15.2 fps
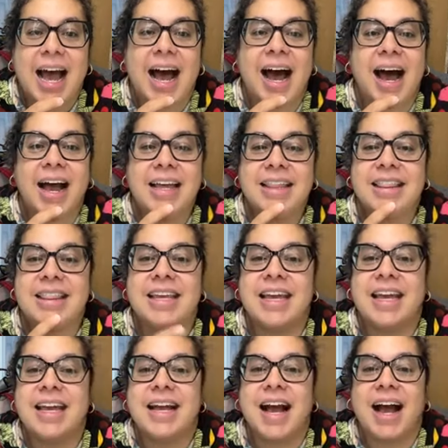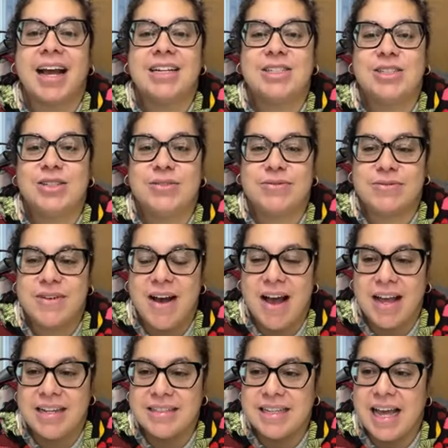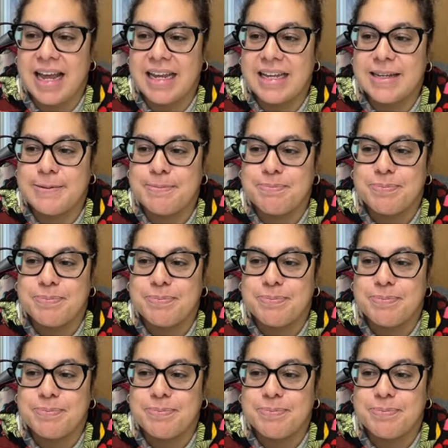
I think I should find like